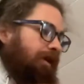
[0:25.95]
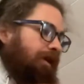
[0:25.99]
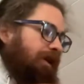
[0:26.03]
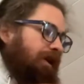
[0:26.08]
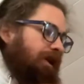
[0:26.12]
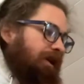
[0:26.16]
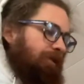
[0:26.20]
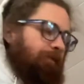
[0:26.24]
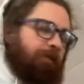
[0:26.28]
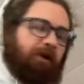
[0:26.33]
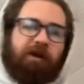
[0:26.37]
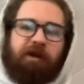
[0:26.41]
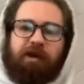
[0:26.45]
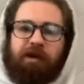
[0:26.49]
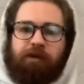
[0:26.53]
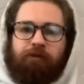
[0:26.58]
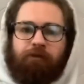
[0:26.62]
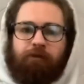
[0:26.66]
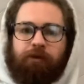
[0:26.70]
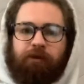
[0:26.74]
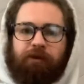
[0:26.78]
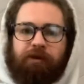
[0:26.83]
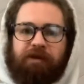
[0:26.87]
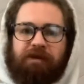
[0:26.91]
anybody
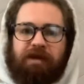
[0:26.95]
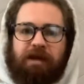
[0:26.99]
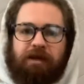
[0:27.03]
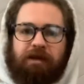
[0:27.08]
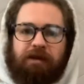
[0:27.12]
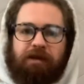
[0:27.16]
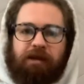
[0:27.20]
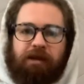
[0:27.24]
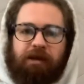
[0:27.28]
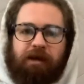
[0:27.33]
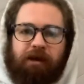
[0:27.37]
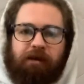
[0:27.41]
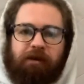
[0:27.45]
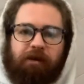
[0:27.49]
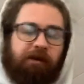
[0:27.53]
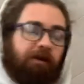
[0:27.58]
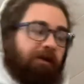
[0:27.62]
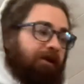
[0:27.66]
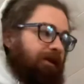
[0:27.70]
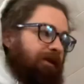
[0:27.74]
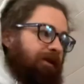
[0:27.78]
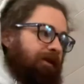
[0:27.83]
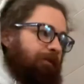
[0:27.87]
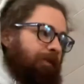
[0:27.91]
had really taken it out of the
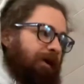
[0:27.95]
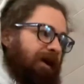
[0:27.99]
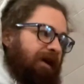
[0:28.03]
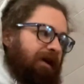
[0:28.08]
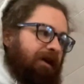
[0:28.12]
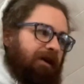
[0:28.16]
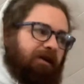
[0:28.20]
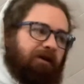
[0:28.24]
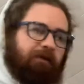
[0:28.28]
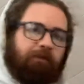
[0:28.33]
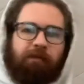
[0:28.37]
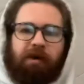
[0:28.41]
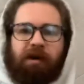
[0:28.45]
gig bag.